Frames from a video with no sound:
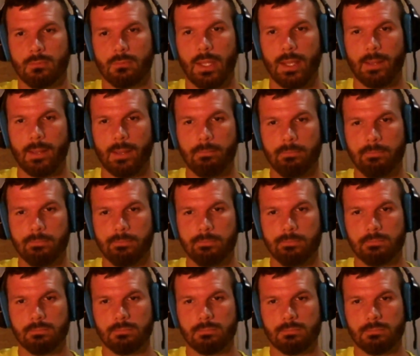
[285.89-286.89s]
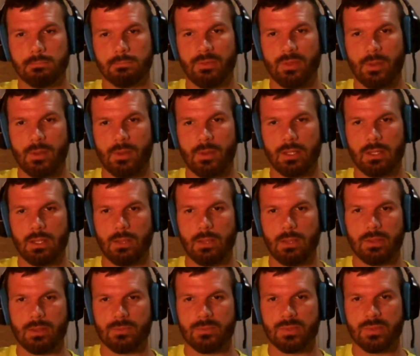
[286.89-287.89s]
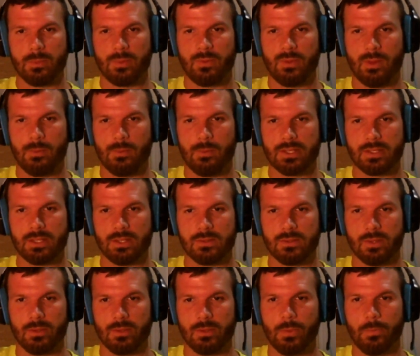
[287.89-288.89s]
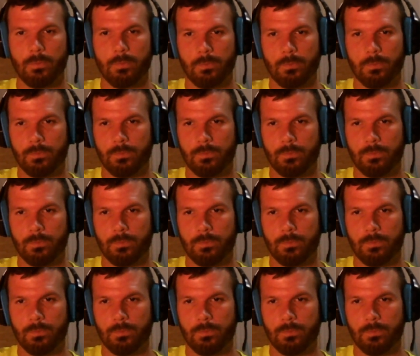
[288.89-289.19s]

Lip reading: Yep. Give me a thumbs up if that makes sense, Lobo.